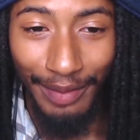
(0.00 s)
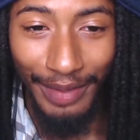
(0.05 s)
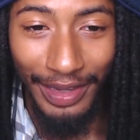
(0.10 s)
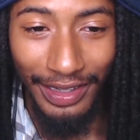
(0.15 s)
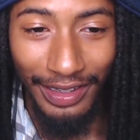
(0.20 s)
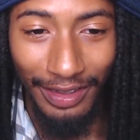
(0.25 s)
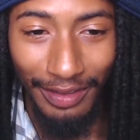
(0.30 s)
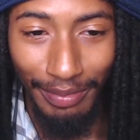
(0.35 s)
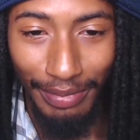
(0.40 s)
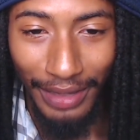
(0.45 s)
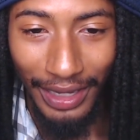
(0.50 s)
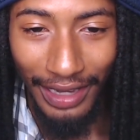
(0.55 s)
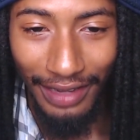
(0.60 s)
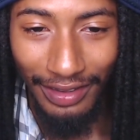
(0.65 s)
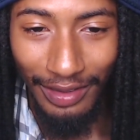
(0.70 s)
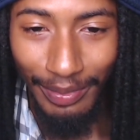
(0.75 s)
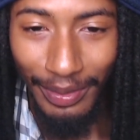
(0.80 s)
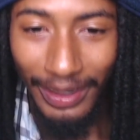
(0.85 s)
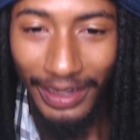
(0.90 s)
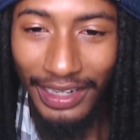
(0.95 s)
he just
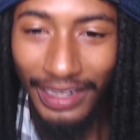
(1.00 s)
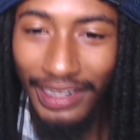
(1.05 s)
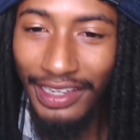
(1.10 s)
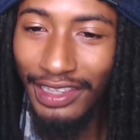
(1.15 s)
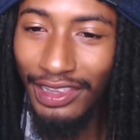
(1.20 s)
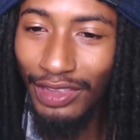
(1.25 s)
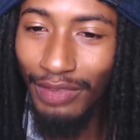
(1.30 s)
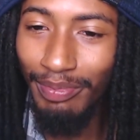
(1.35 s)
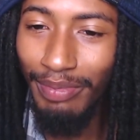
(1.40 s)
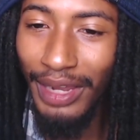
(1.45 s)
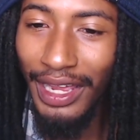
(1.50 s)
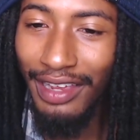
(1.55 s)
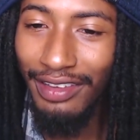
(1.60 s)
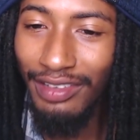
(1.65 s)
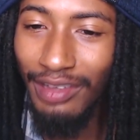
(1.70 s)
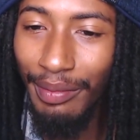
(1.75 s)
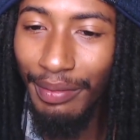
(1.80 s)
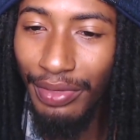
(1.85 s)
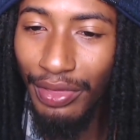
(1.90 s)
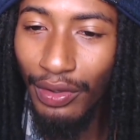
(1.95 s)
blasted, but did he
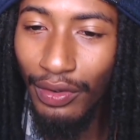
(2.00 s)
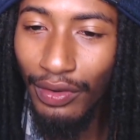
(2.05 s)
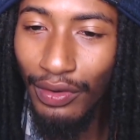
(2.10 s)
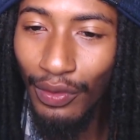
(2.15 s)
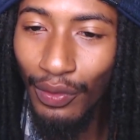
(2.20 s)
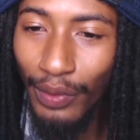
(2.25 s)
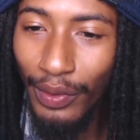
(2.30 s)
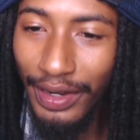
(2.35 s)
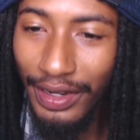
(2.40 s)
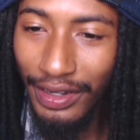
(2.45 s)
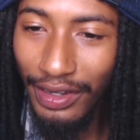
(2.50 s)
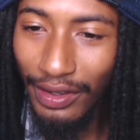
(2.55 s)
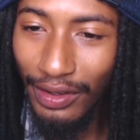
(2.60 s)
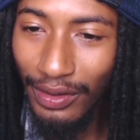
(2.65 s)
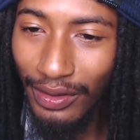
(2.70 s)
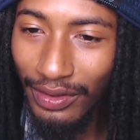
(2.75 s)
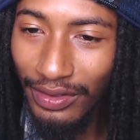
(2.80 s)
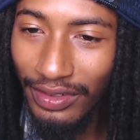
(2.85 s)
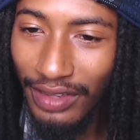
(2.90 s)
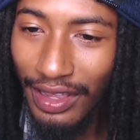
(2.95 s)
blast them through the
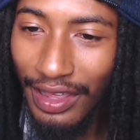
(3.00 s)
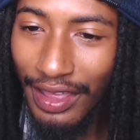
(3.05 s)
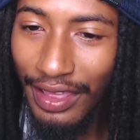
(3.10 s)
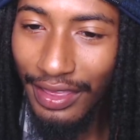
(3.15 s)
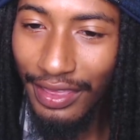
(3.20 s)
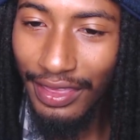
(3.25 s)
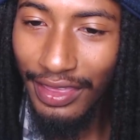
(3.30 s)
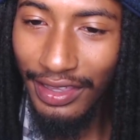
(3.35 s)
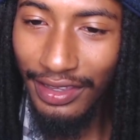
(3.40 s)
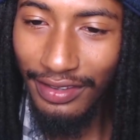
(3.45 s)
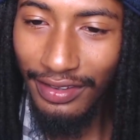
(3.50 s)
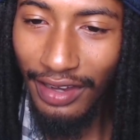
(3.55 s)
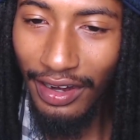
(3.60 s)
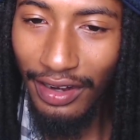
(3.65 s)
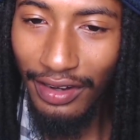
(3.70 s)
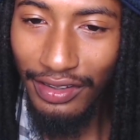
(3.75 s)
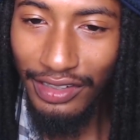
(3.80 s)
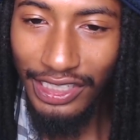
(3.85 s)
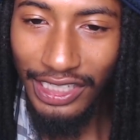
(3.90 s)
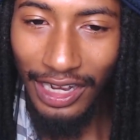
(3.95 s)
windows? This
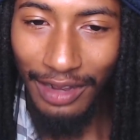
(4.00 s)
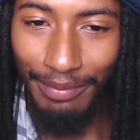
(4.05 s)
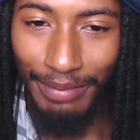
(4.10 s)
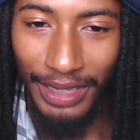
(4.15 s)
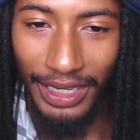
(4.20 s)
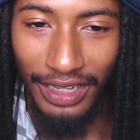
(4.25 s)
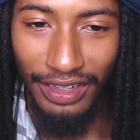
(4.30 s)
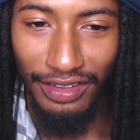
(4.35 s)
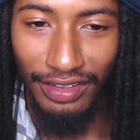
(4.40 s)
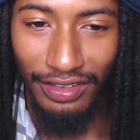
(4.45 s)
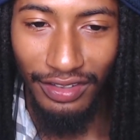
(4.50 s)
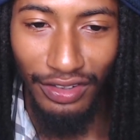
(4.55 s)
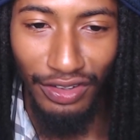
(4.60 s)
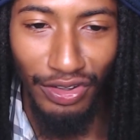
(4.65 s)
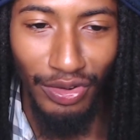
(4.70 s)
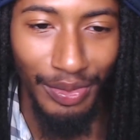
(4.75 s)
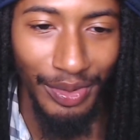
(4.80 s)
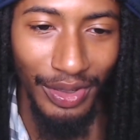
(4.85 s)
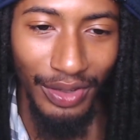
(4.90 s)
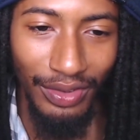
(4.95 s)
earth shall be
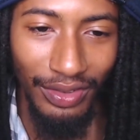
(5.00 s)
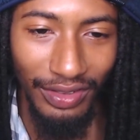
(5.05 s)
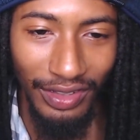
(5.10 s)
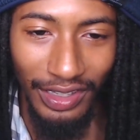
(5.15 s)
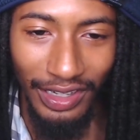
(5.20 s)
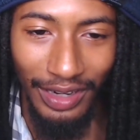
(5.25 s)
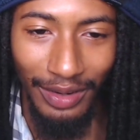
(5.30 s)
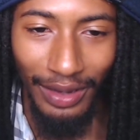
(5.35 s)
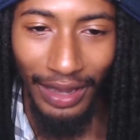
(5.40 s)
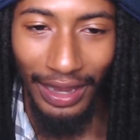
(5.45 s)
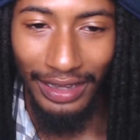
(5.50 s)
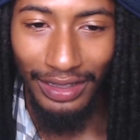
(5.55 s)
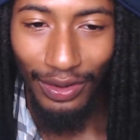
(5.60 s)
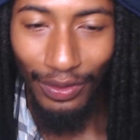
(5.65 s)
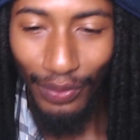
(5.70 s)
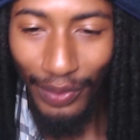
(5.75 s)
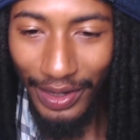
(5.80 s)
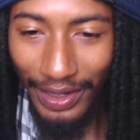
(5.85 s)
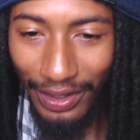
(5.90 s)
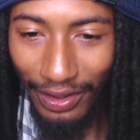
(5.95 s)
consumed. You see the like the
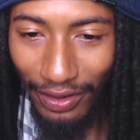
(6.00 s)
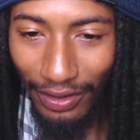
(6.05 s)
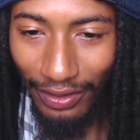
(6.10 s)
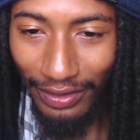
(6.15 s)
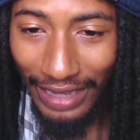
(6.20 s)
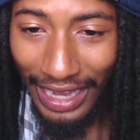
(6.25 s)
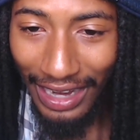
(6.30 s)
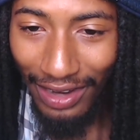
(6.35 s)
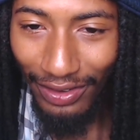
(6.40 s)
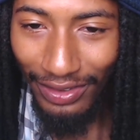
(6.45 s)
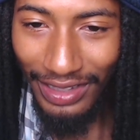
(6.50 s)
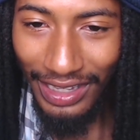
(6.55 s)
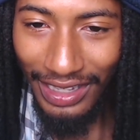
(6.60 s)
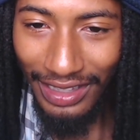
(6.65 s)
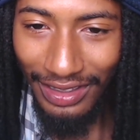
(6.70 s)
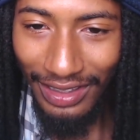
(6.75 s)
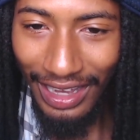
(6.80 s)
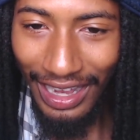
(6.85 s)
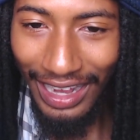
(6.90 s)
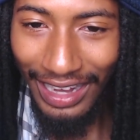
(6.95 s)
windows. I don't
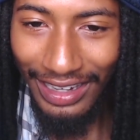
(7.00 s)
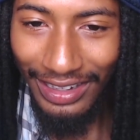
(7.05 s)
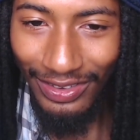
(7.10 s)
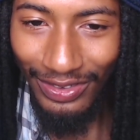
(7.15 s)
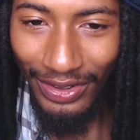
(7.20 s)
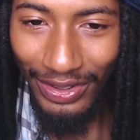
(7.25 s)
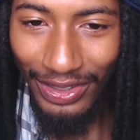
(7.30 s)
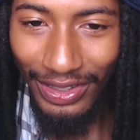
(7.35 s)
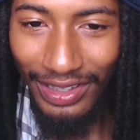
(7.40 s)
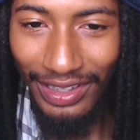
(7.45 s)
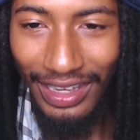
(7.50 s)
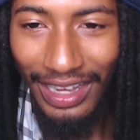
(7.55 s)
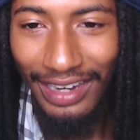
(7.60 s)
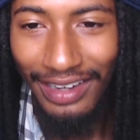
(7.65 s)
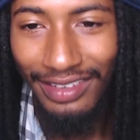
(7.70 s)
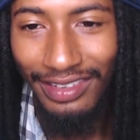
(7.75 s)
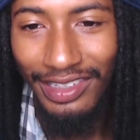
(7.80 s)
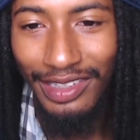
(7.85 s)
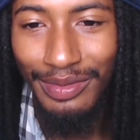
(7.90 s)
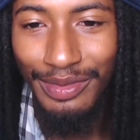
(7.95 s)
think that. well, you can
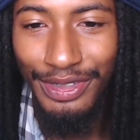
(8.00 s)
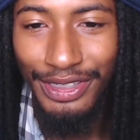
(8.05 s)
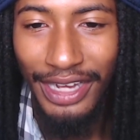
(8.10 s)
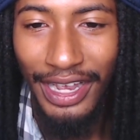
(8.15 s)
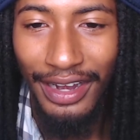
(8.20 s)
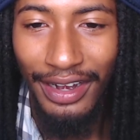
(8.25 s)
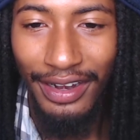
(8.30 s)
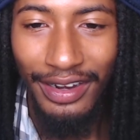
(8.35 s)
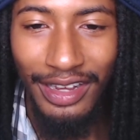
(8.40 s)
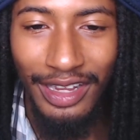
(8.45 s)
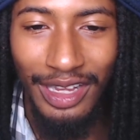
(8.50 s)
kind of see him shatter,